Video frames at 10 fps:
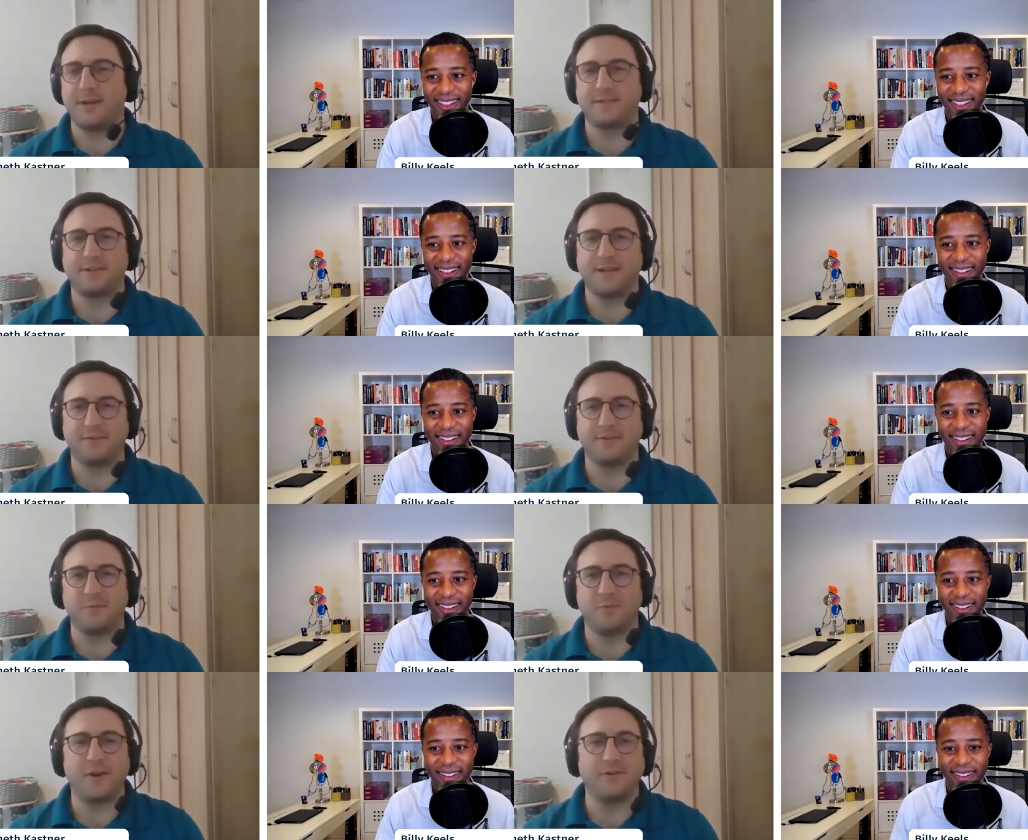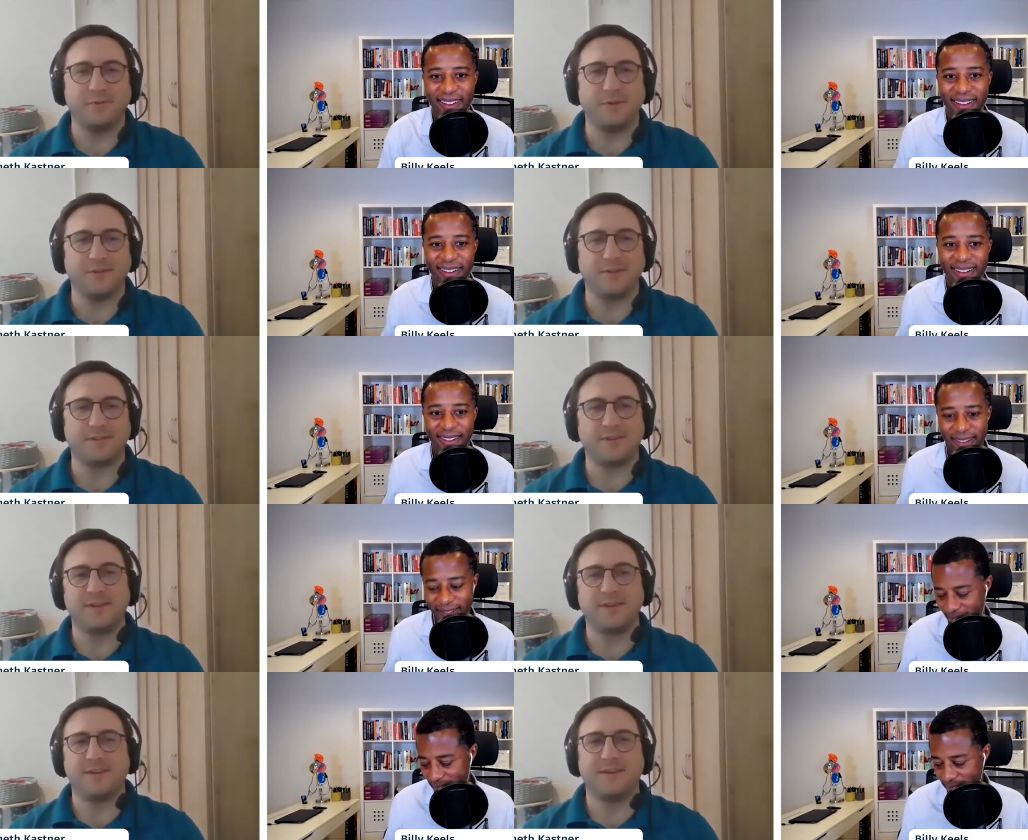Speaker 1: accountant? Why are you doing this?
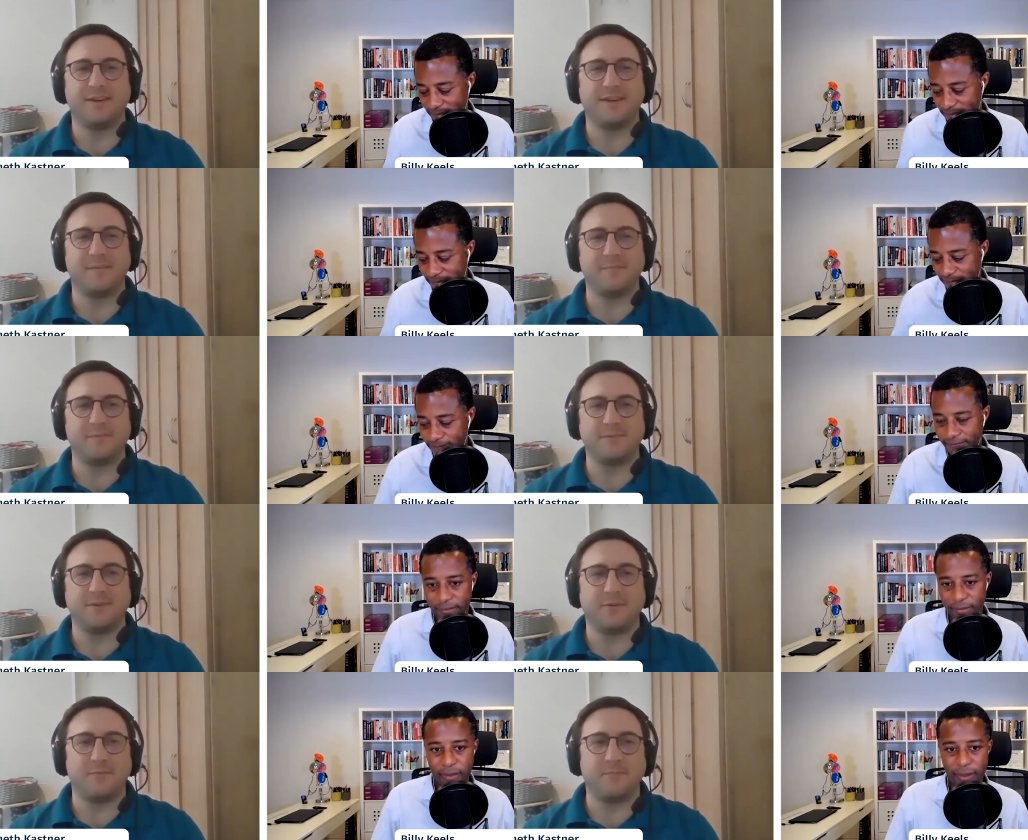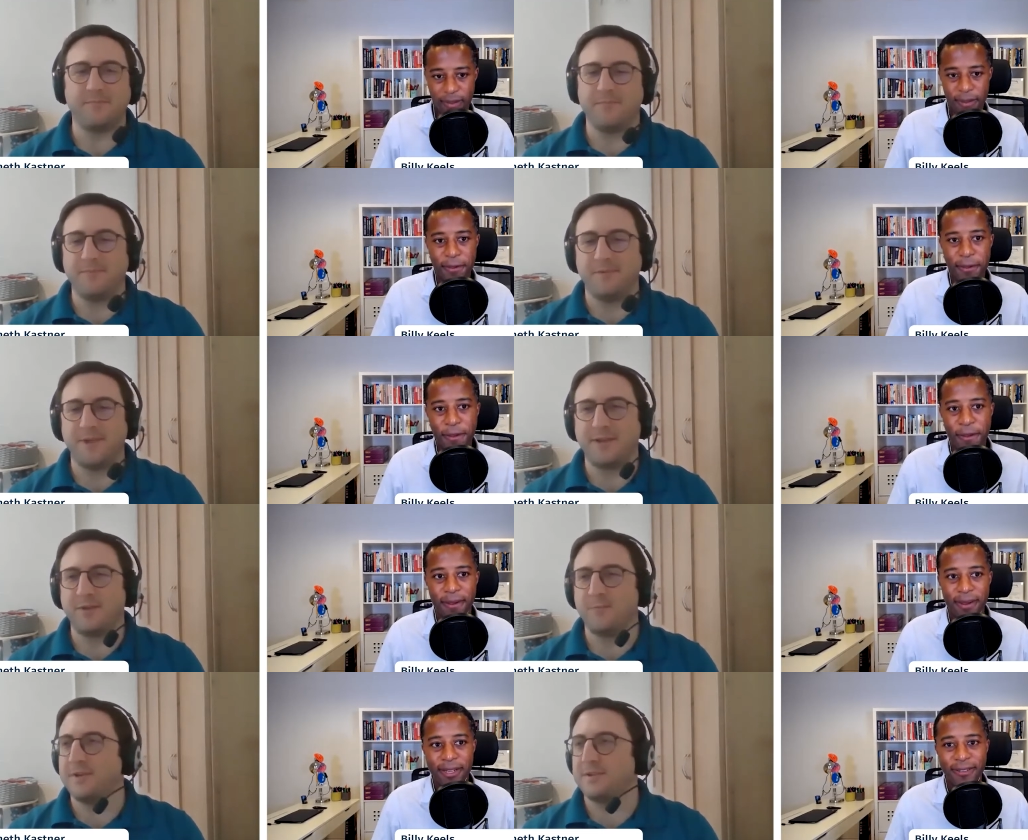Um, so, like
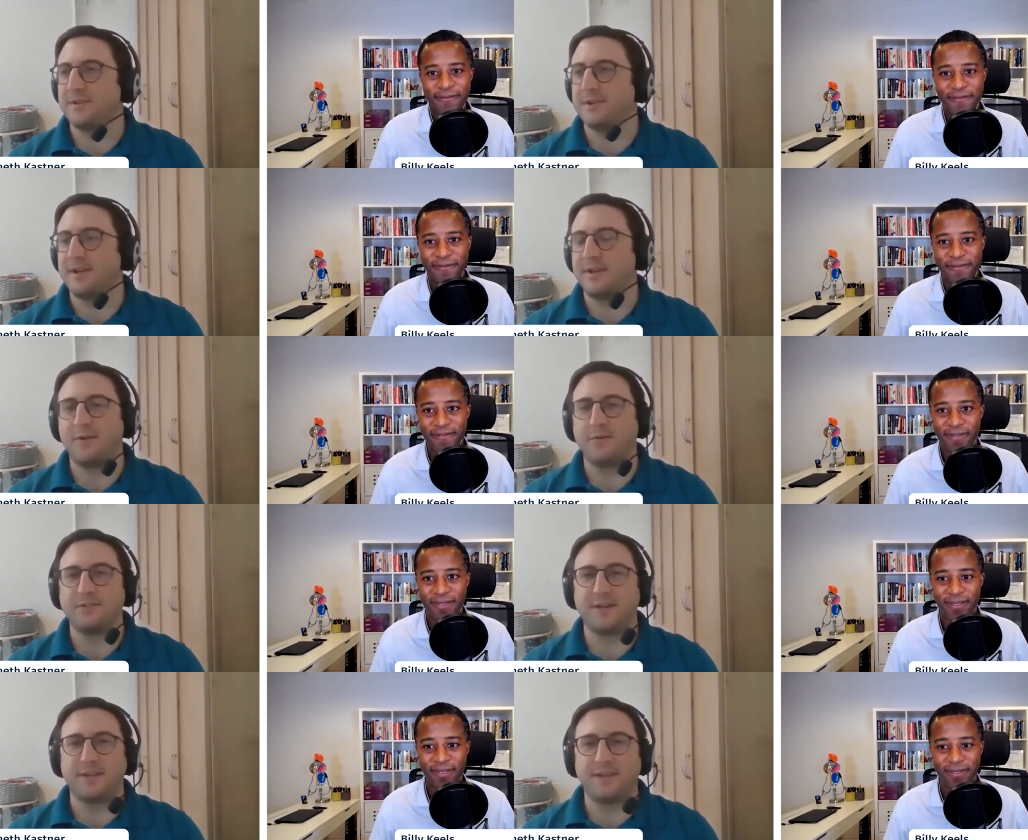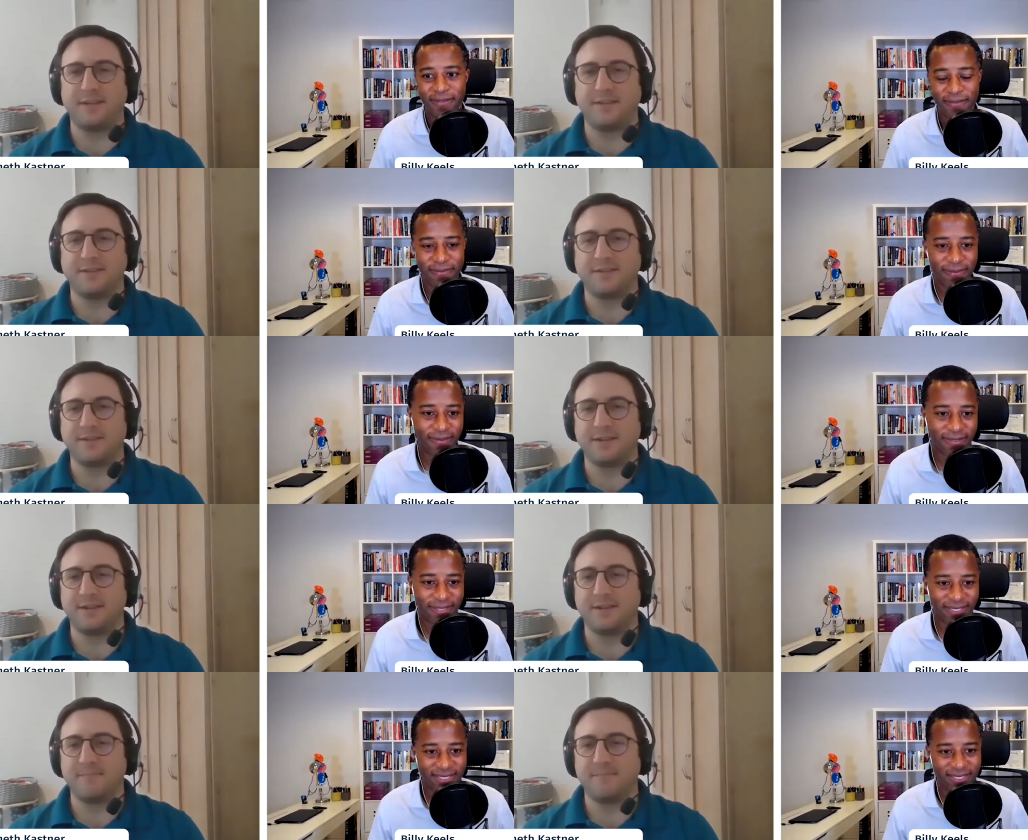you mentioned, I, I always had like this
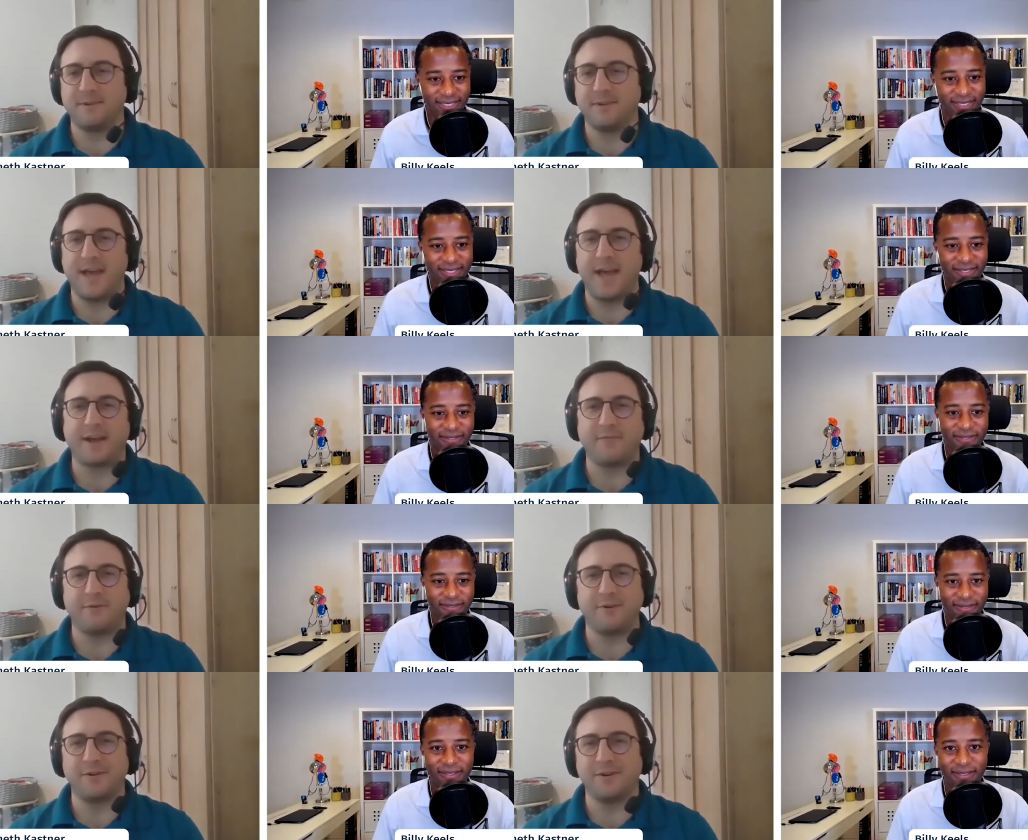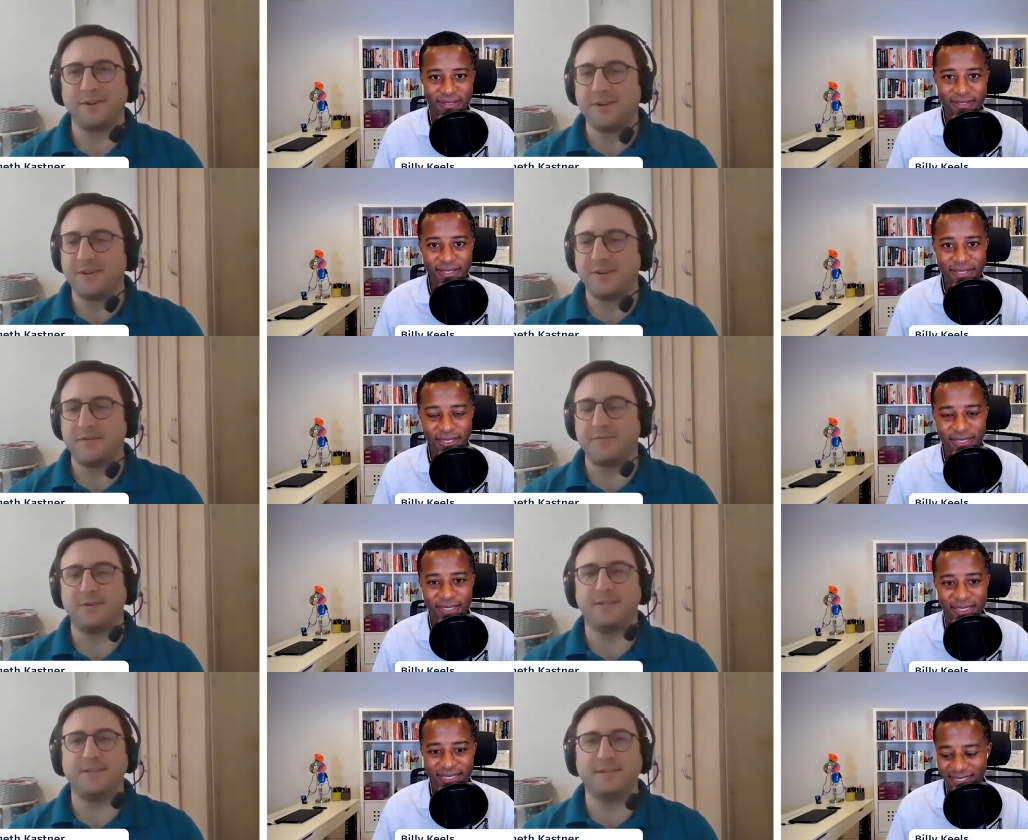uh, knack for for
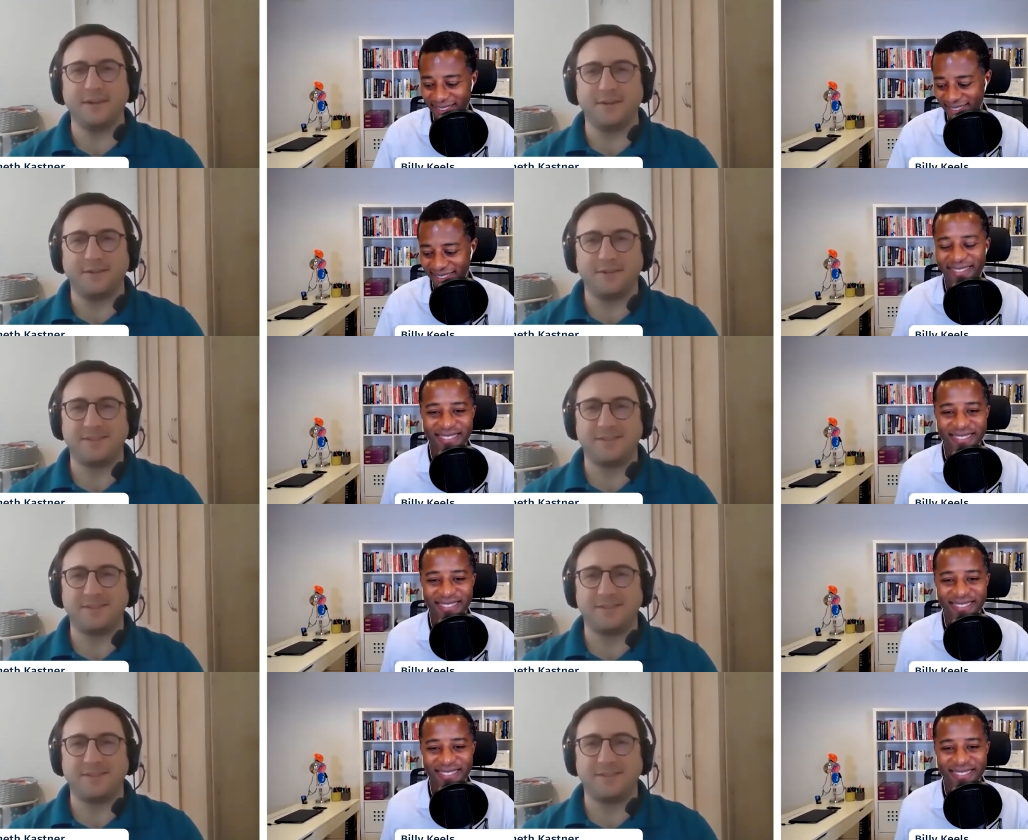detail,